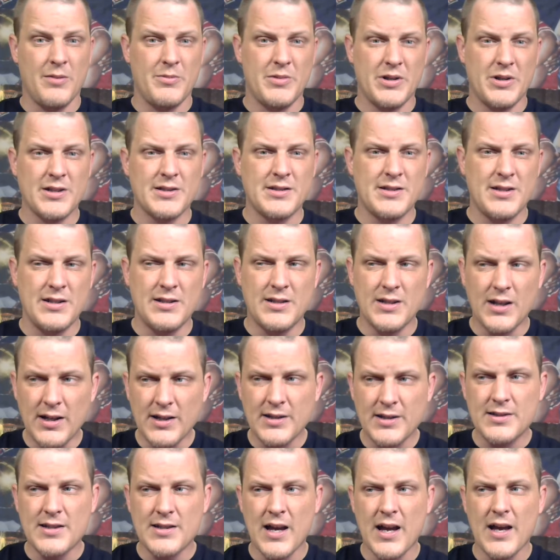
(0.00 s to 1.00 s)
because he
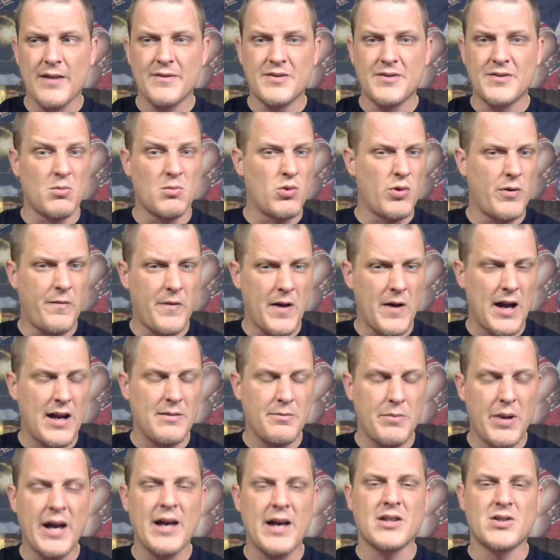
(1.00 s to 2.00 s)
does have some
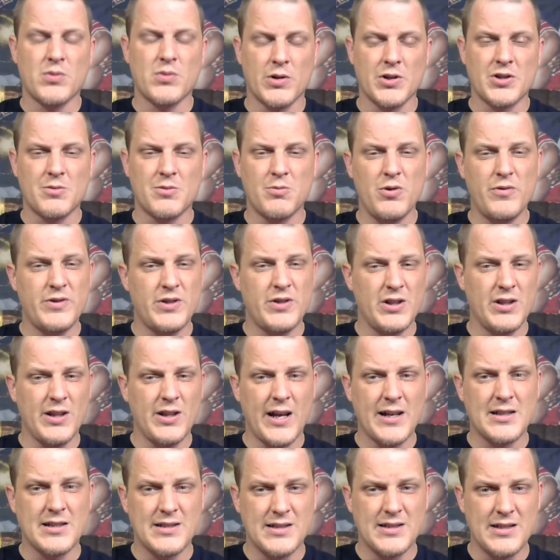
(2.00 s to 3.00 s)
refined pass rush moves, and you'd
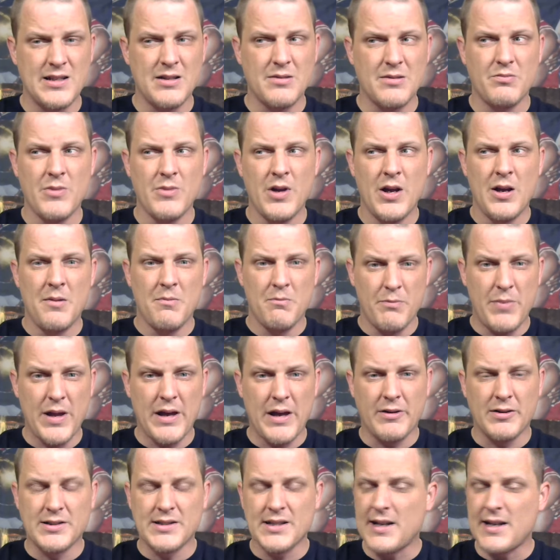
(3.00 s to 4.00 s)
like to see him
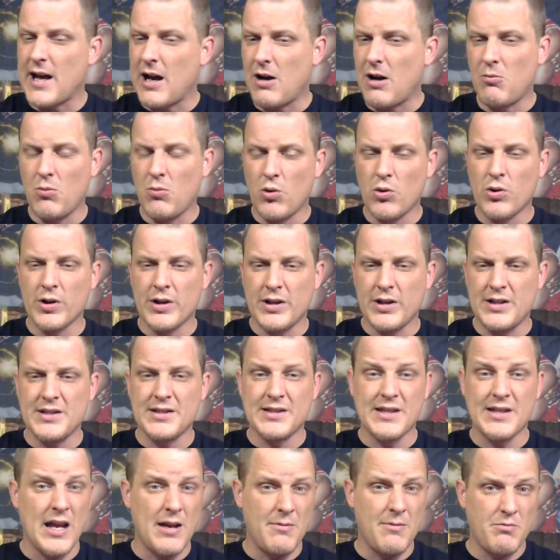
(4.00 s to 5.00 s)
balance it out more in
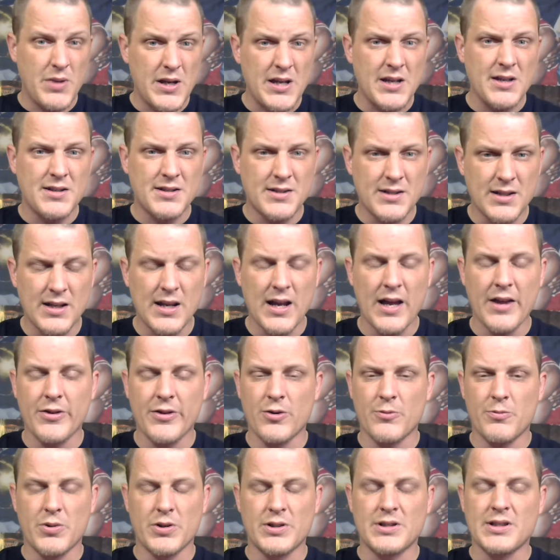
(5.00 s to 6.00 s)
his game, piece
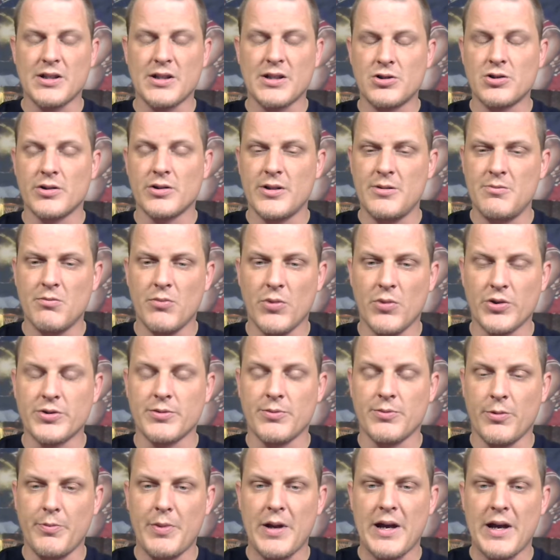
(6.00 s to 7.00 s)
together potentially
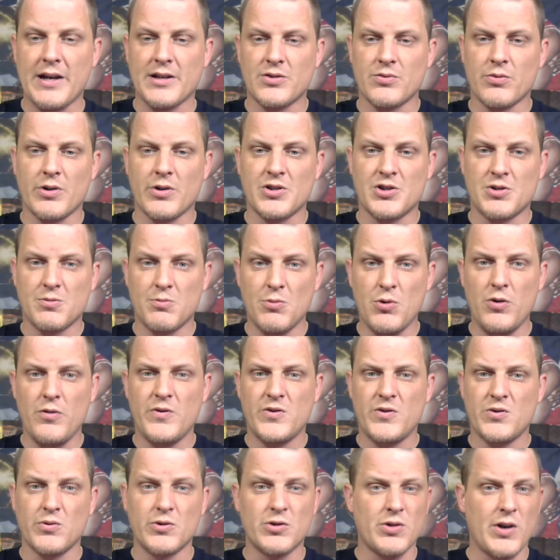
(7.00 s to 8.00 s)
multiple pass rush
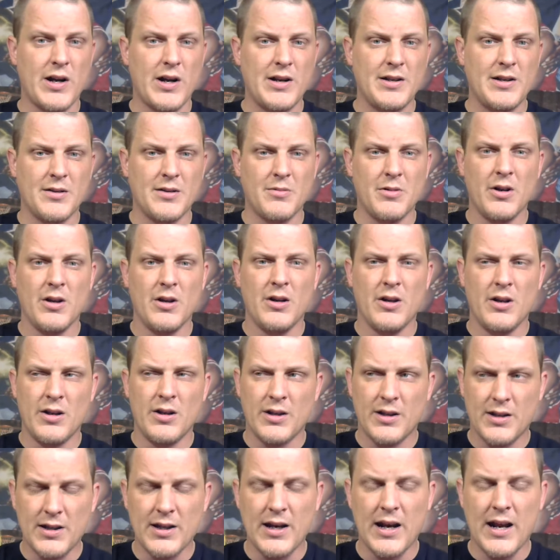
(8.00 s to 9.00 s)
moves when trying to
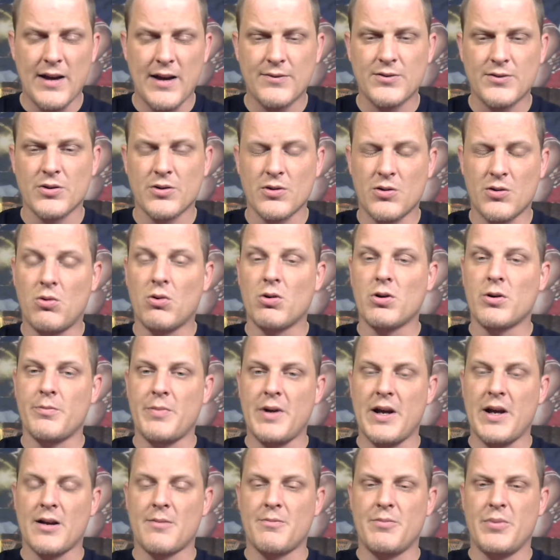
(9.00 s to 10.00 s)
get after the
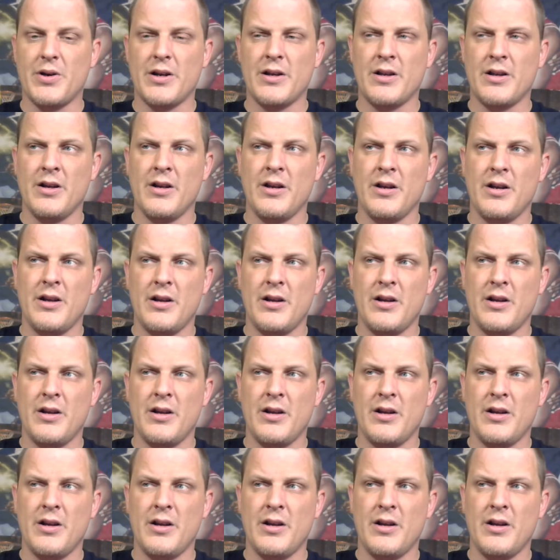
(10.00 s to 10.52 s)
quarterback. But